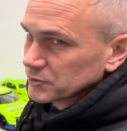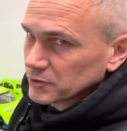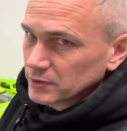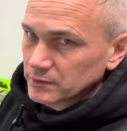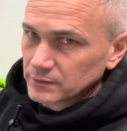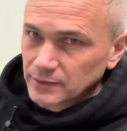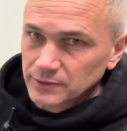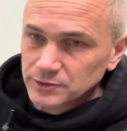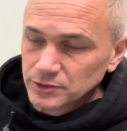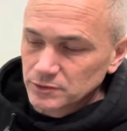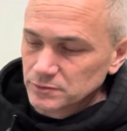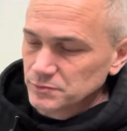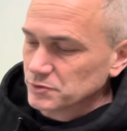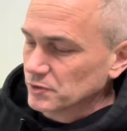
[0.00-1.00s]
truck and
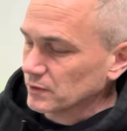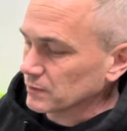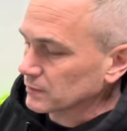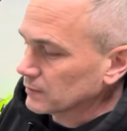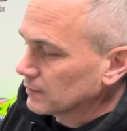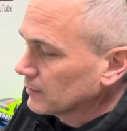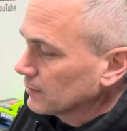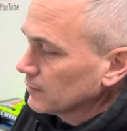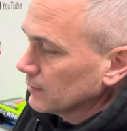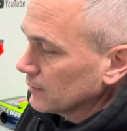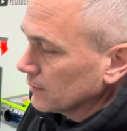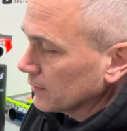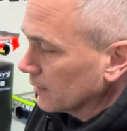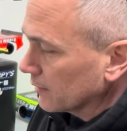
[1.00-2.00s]
Joseph's truck.
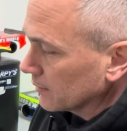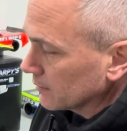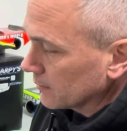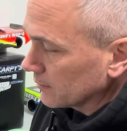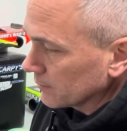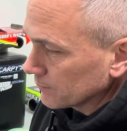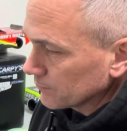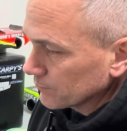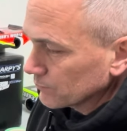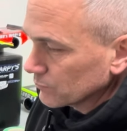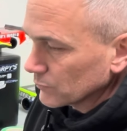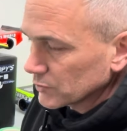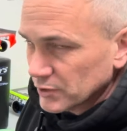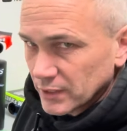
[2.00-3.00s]
And
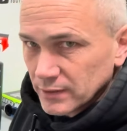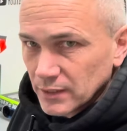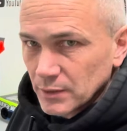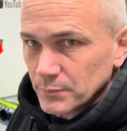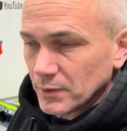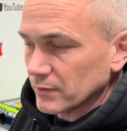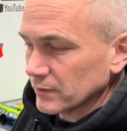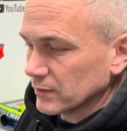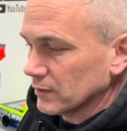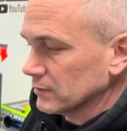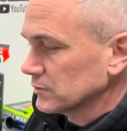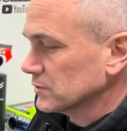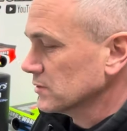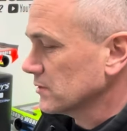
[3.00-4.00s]
we're trying to keep all the
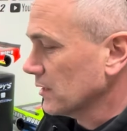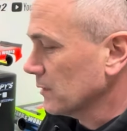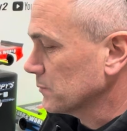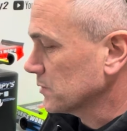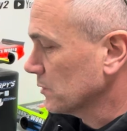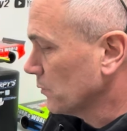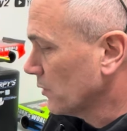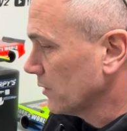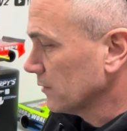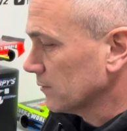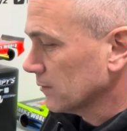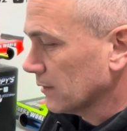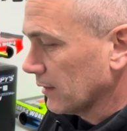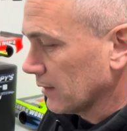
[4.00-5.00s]
colors the same somewhat,
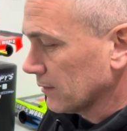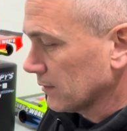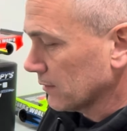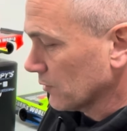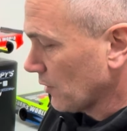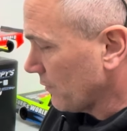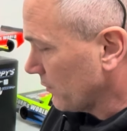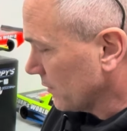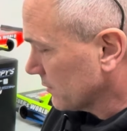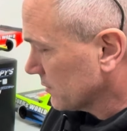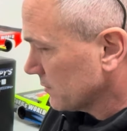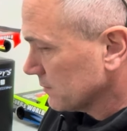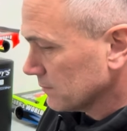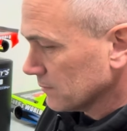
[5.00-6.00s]
and the
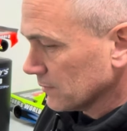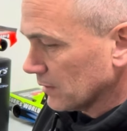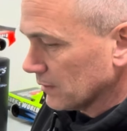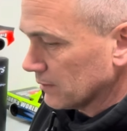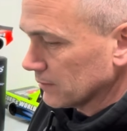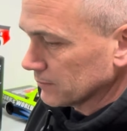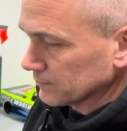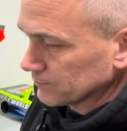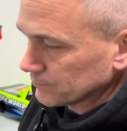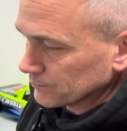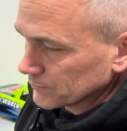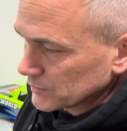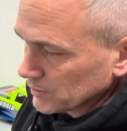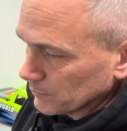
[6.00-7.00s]
graphics
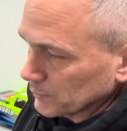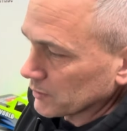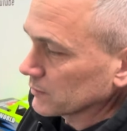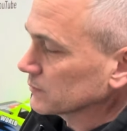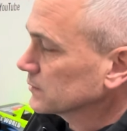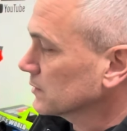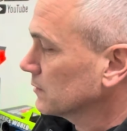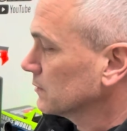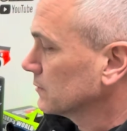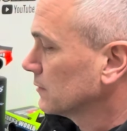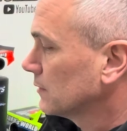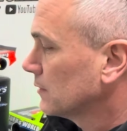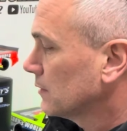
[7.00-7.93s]
similar. So